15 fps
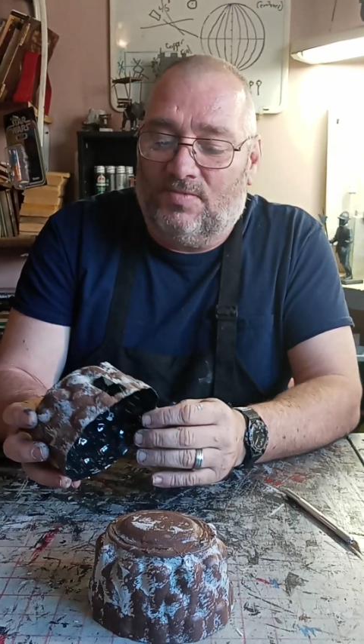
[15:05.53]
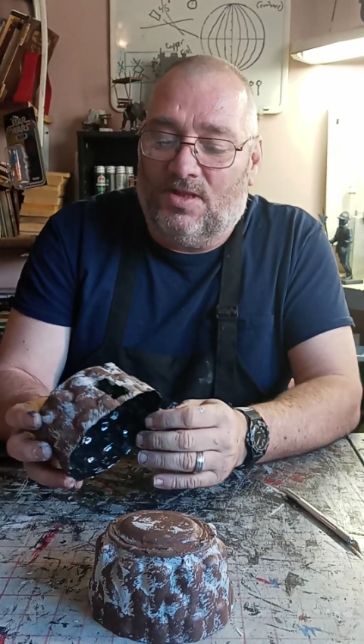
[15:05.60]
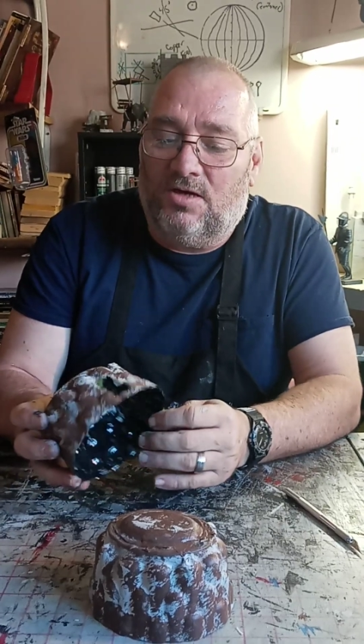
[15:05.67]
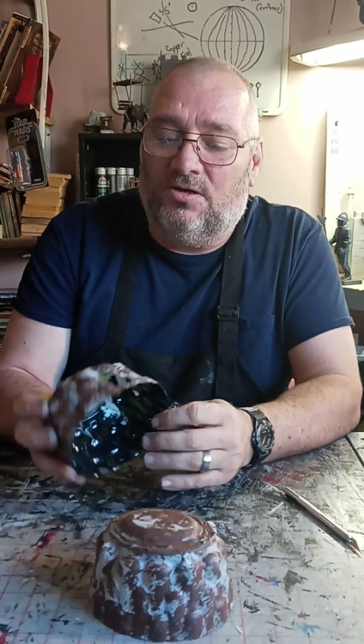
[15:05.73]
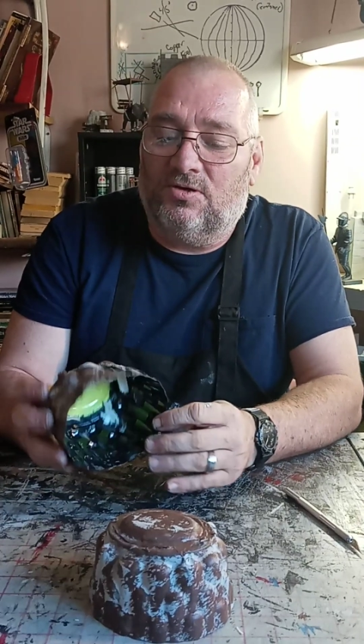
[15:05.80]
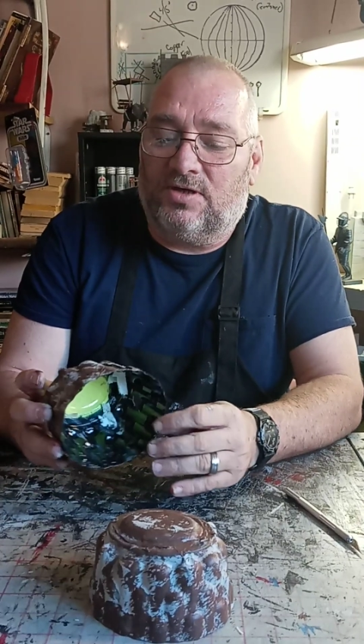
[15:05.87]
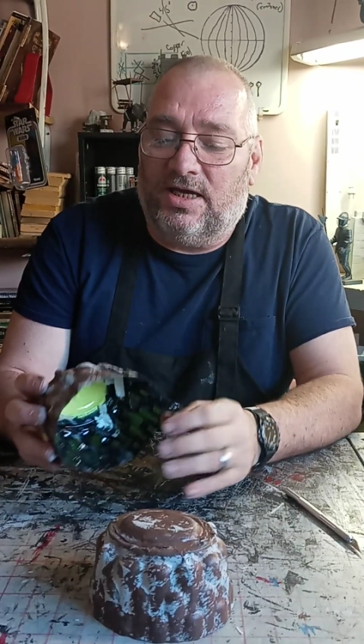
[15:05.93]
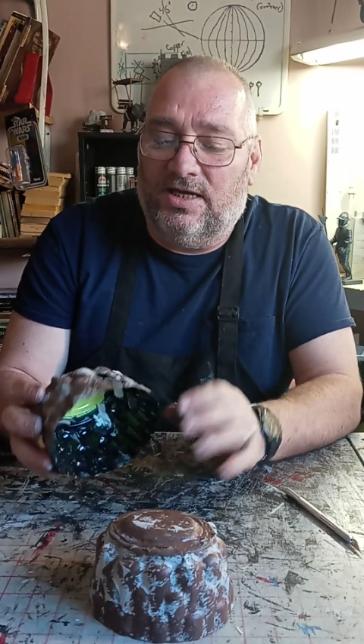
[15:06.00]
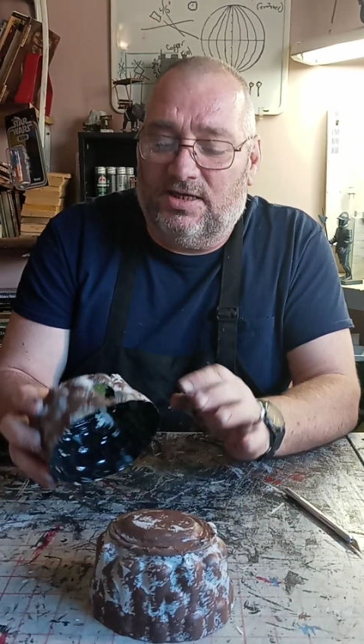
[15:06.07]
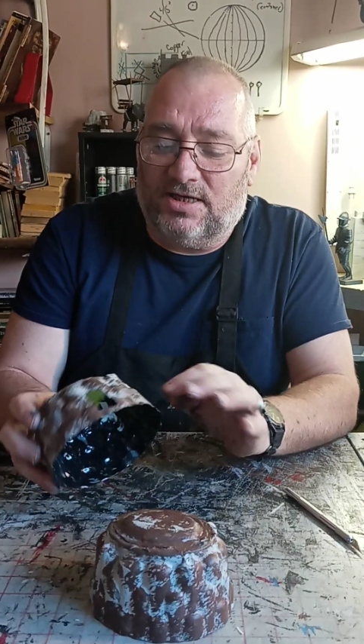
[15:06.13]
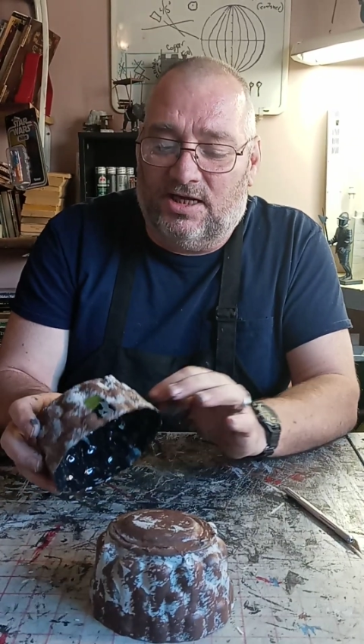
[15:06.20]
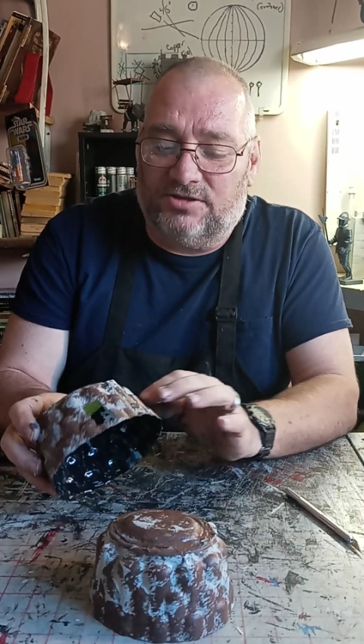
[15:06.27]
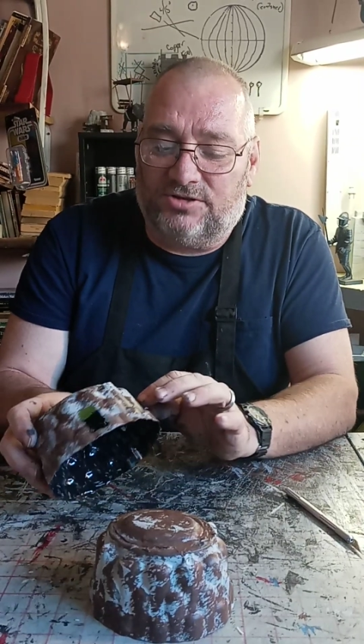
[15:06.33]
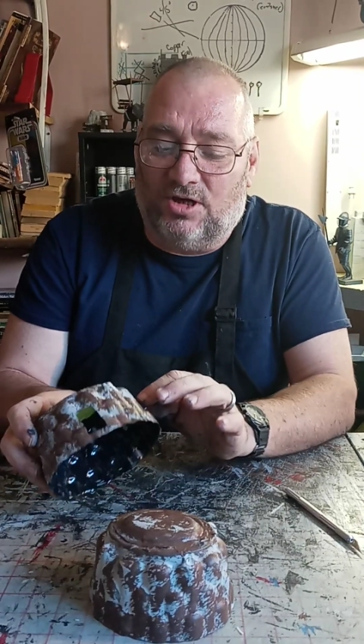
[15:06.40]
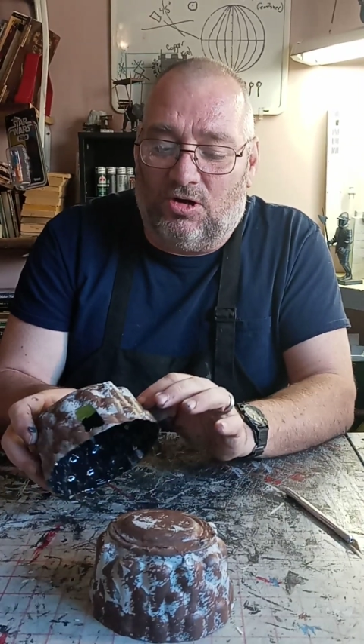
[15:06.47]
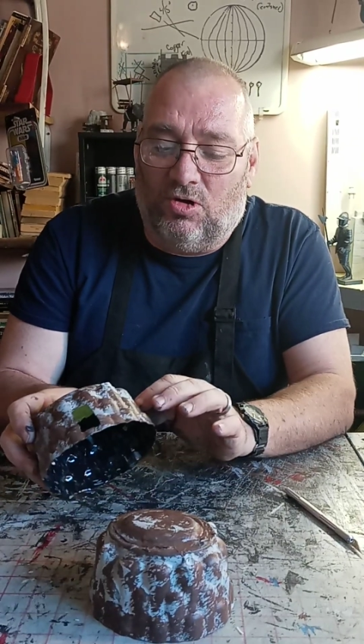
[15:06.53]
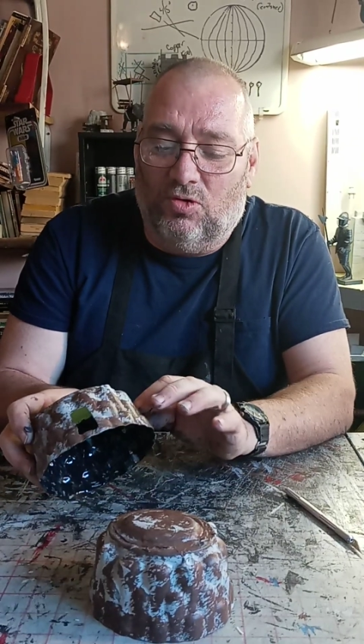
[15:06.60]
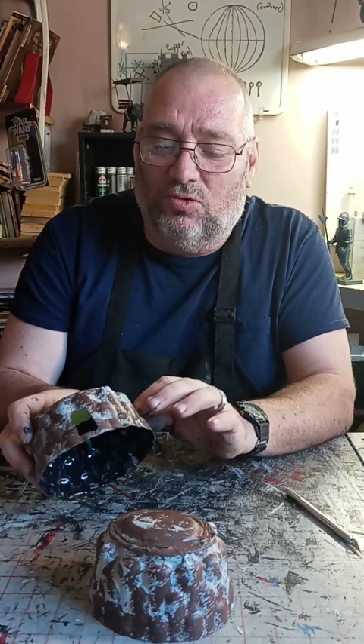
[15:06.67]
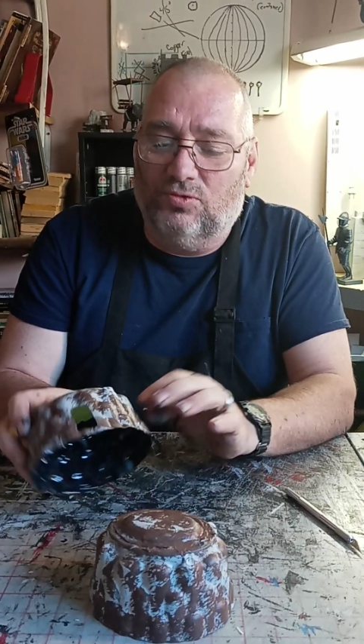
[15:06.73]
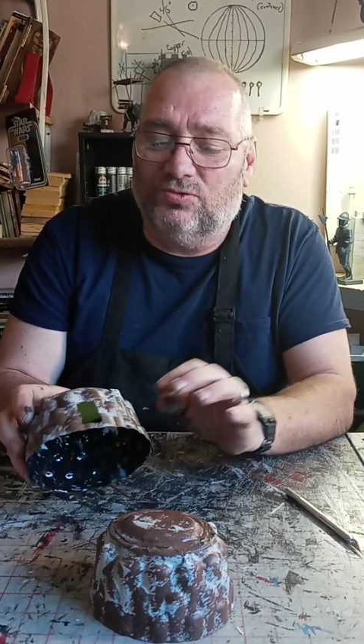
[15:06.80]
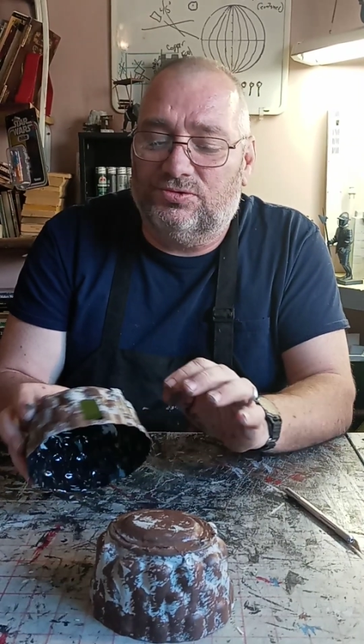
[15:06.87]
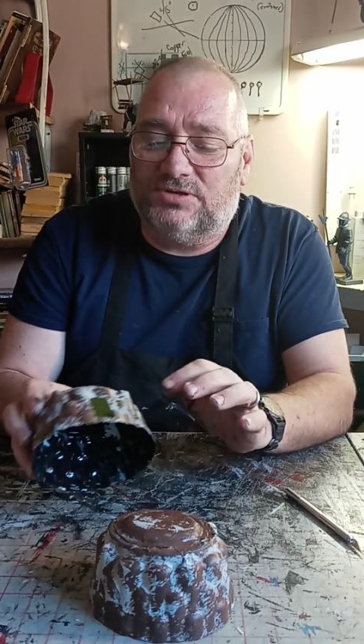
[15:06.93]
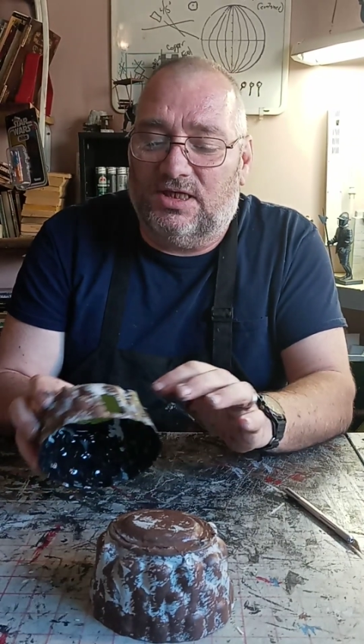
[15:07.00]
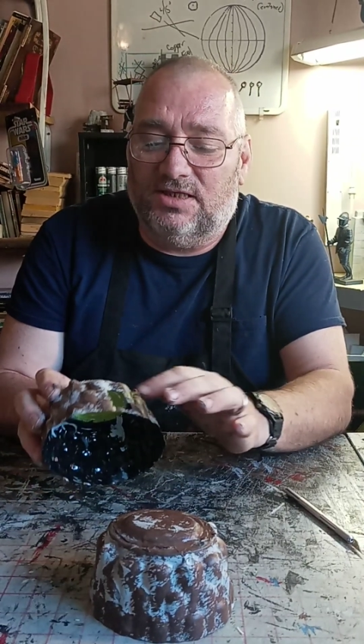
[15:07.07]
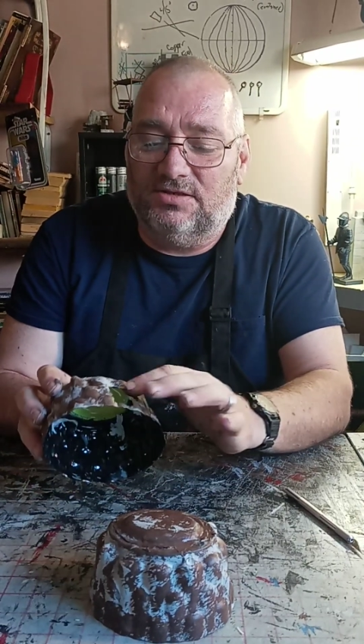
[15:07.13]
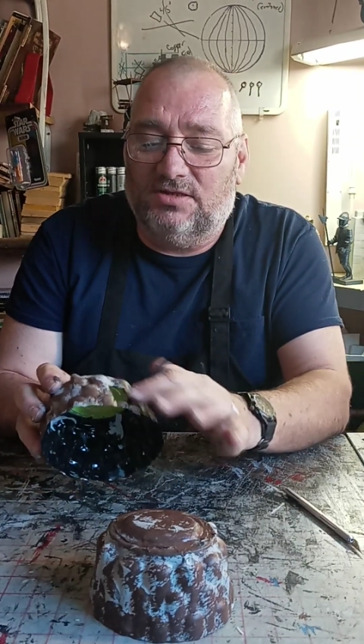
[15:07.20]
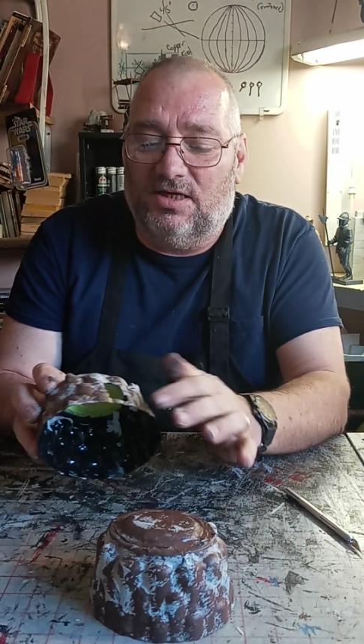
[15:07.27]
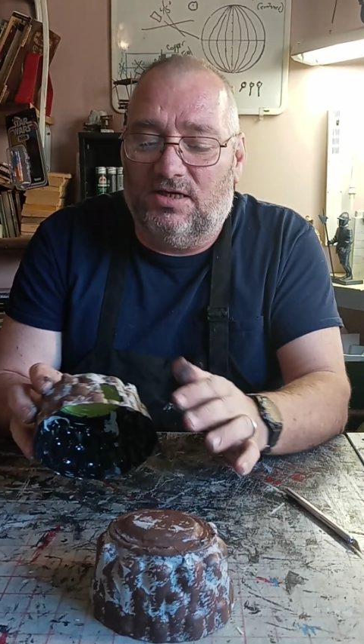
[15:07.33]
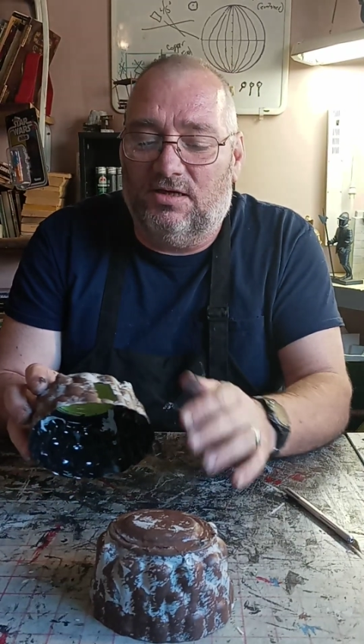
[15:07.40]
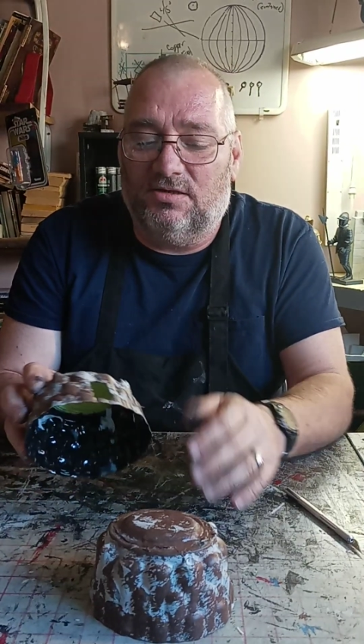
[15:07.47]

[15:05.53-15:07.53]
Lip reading: Okay, got the holes and